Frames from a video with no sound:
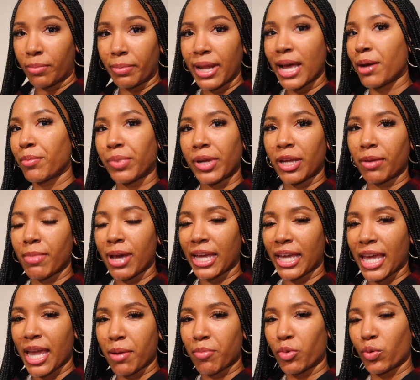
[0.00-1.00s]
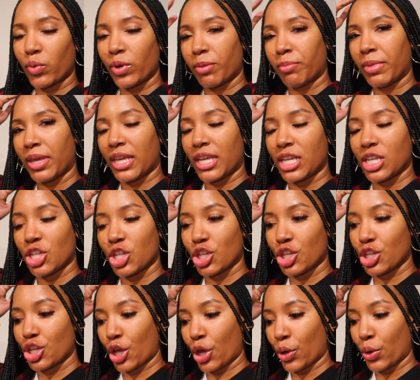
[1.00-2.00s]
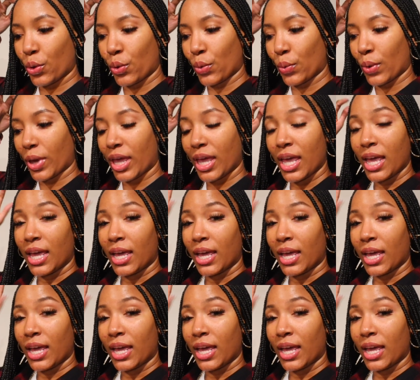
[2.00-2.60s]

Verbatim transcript: I'm not bringing my camera with me, so